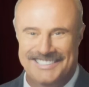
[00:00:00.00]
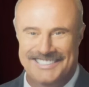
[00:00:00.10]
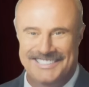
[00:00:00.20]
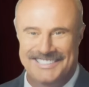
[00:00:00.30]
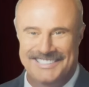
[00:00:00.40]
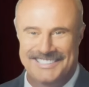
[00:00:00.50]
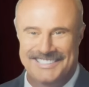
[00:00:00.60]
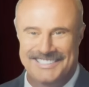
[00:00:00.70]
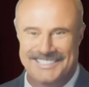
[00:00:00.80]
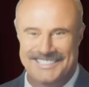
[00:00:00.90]

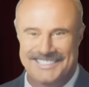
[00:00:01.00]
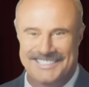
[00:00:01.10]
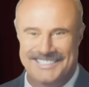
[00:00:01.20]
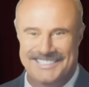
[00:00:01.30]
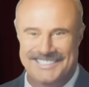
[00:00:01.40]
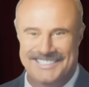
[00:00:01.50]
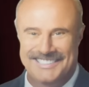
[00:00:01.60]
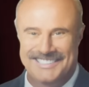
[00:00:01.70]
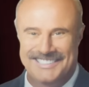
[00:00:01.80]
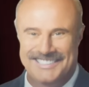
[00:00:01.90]

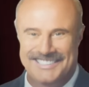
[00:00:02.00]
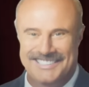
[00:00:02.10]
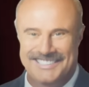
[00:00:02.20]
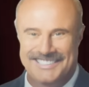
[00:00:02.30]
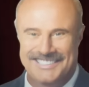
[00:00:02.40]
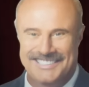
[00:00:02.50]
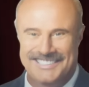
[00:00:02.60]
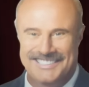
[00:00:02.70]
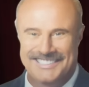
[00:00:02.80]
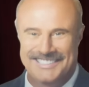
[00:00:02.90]

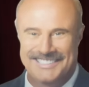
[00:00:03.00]
(not speaking)